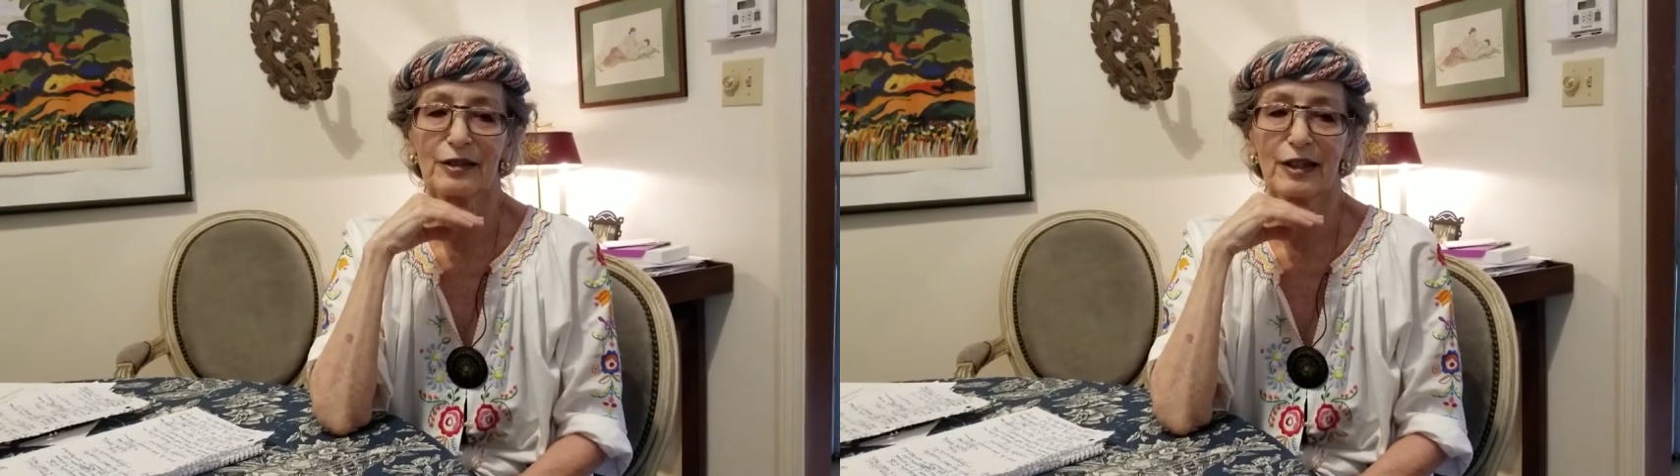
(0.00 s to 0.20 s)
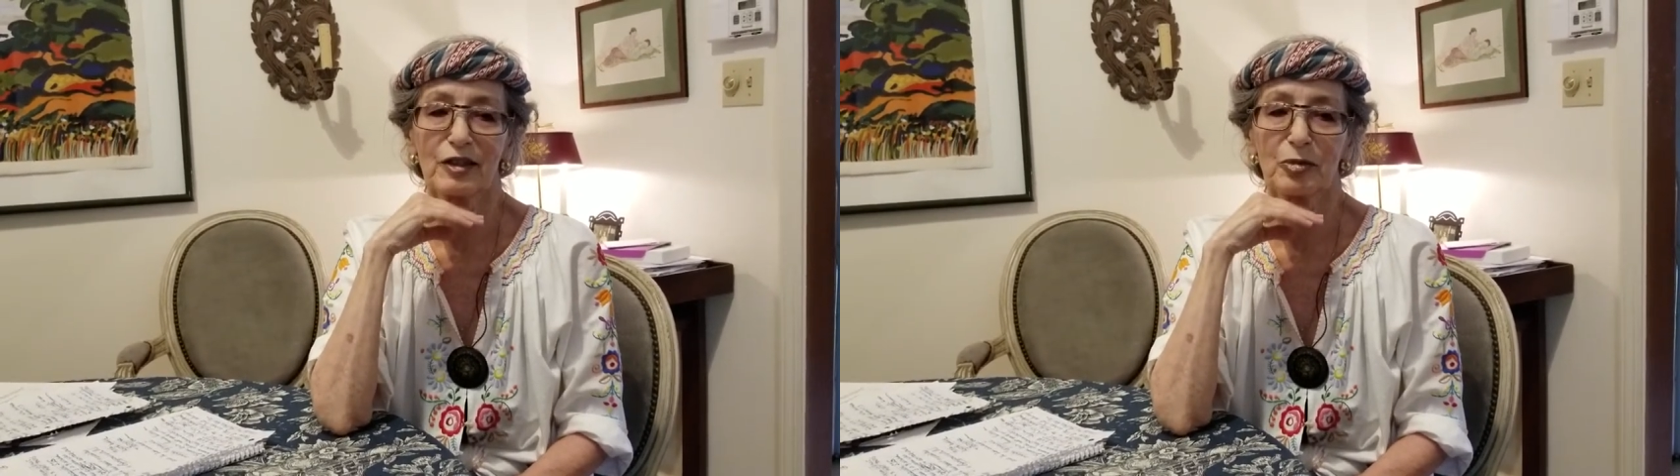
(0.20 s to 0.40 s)

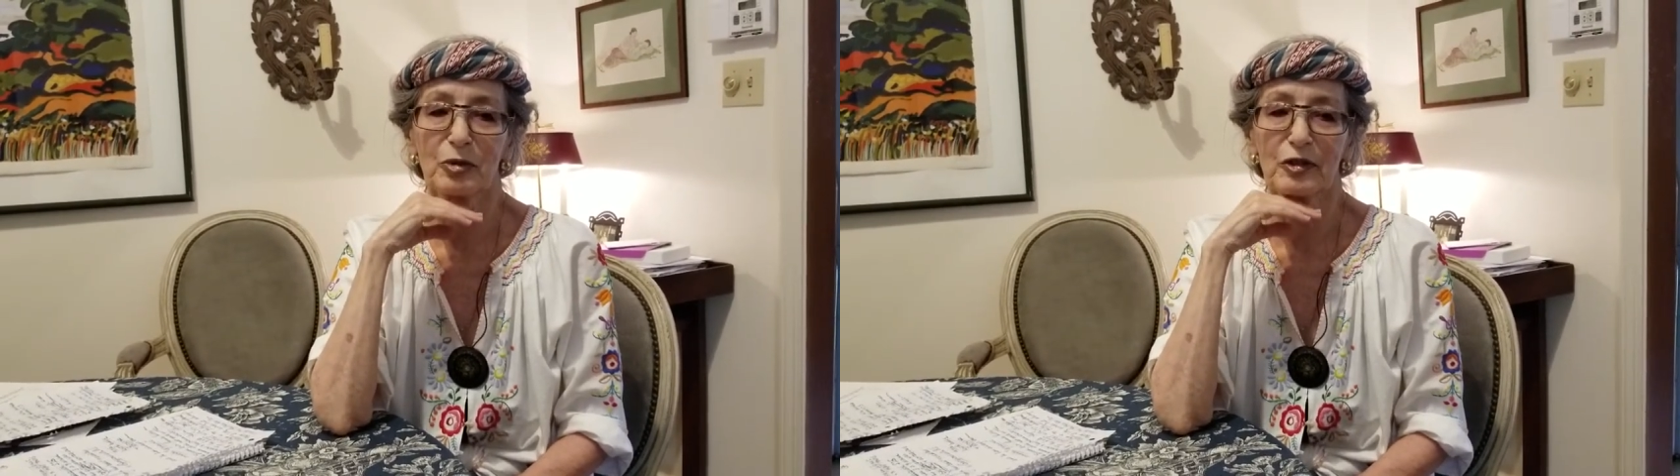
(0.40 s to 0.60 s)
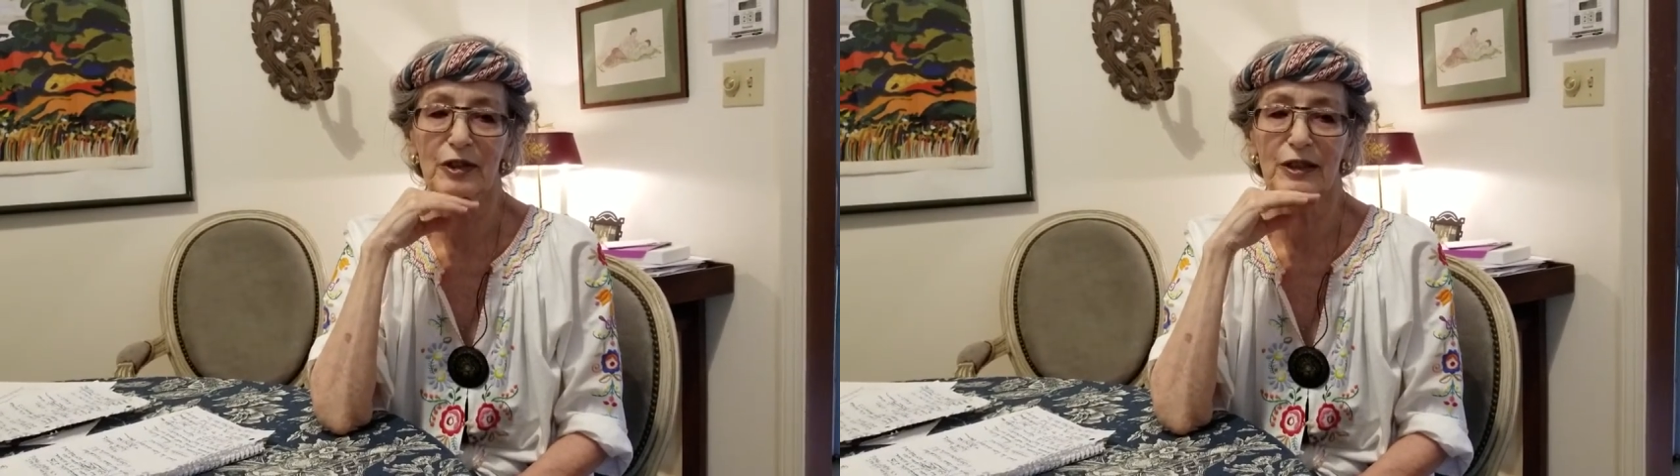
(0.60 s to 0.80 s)

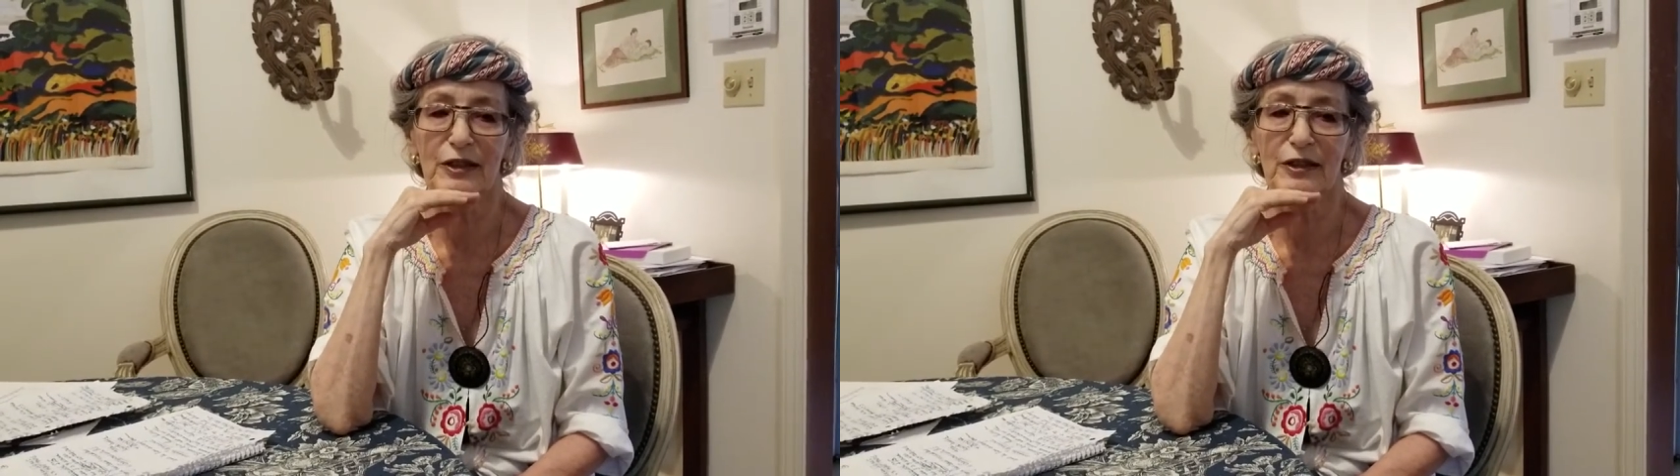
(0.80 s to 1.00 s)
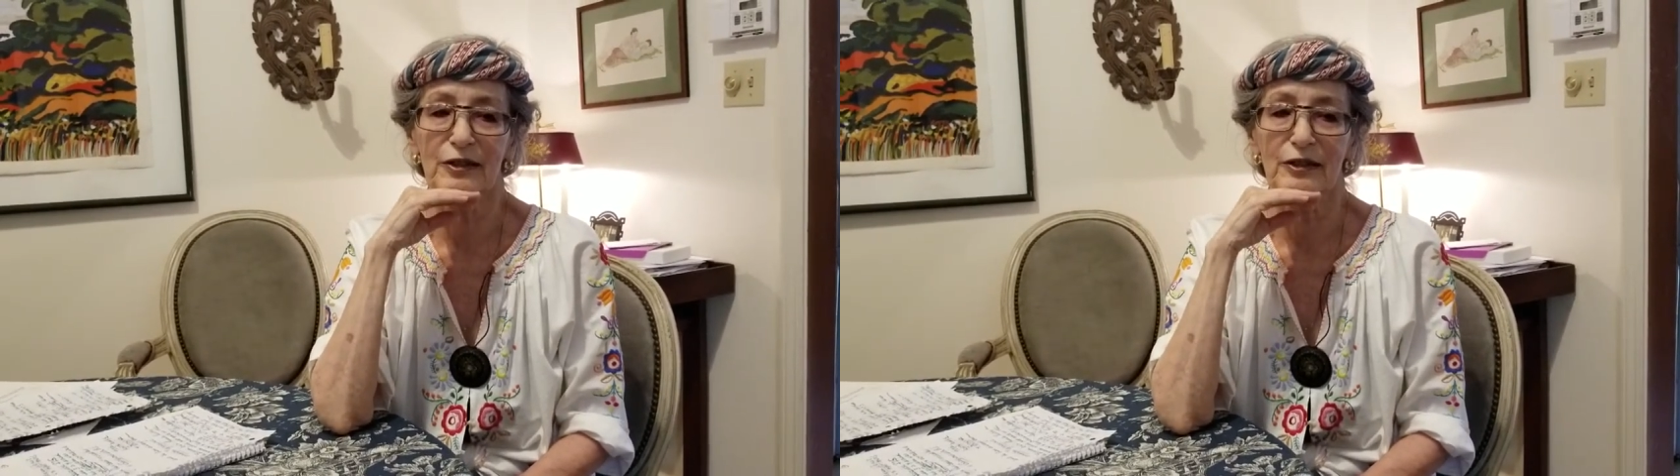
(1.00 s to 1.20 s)

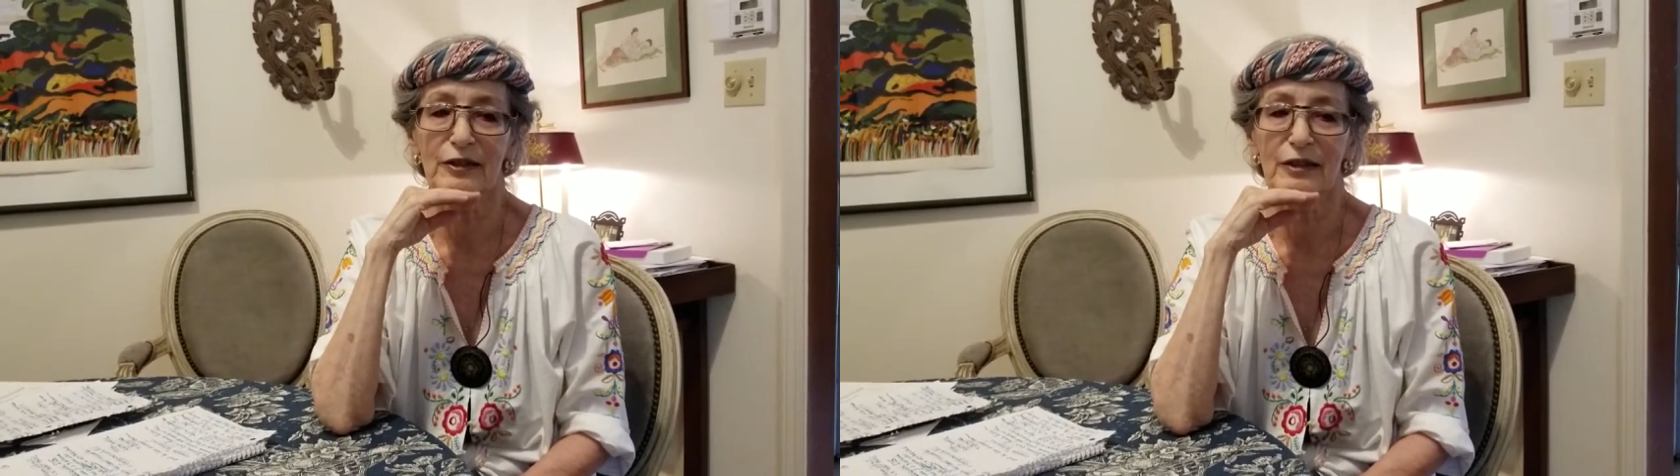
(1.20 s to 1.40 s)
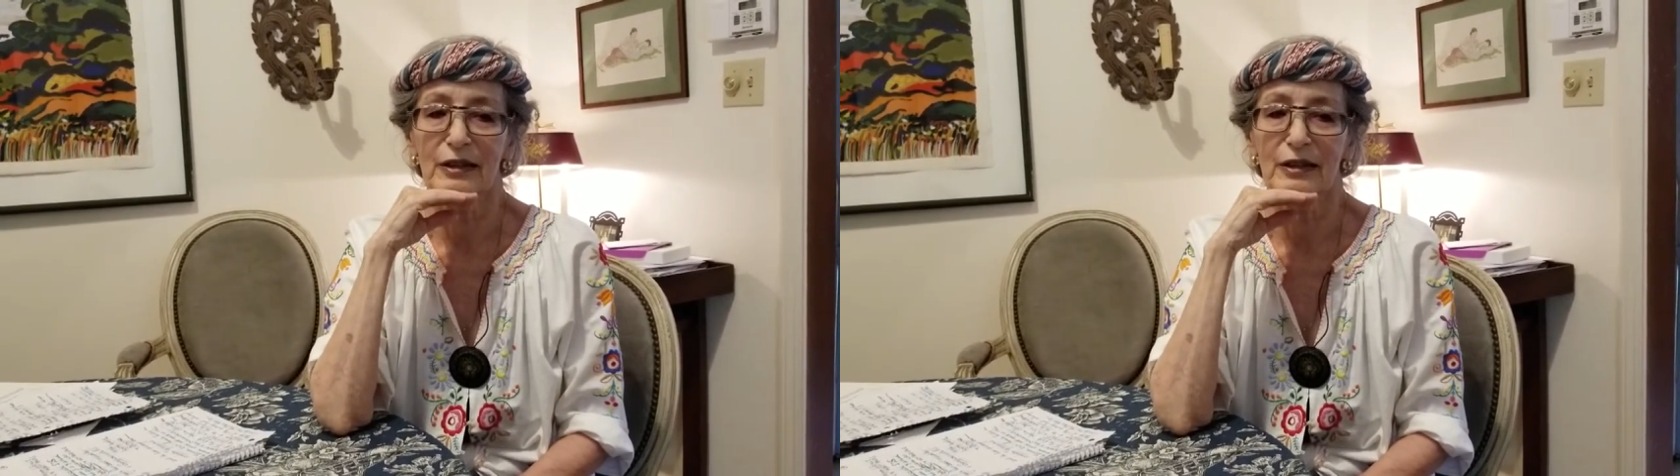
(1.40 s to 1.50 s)
expertise,